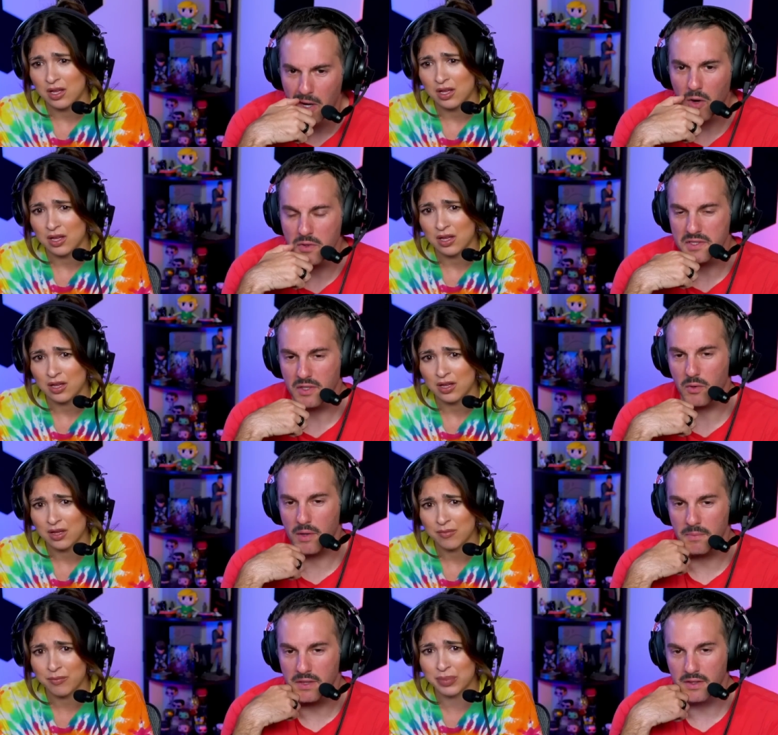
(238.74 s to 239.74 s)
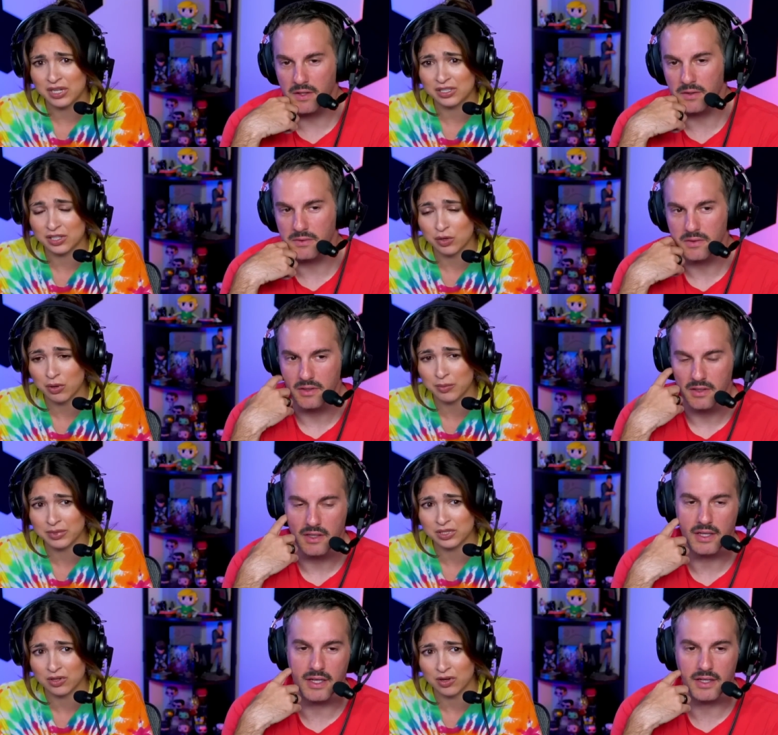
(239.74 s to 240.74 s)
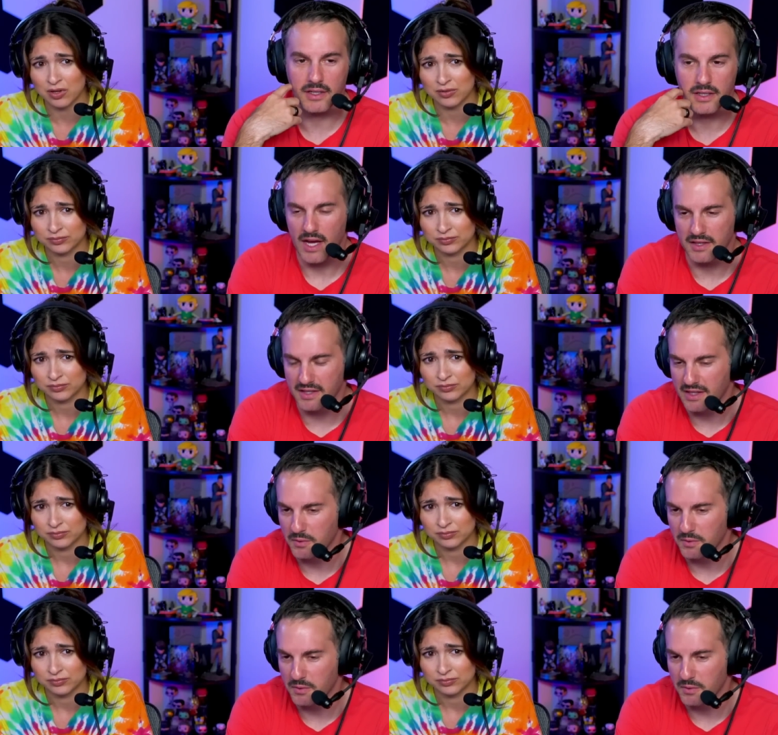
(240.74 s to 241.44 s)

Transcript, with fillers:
Speaker 1: Oh, his equipment though. But his equipment's yeah, gone. I thought that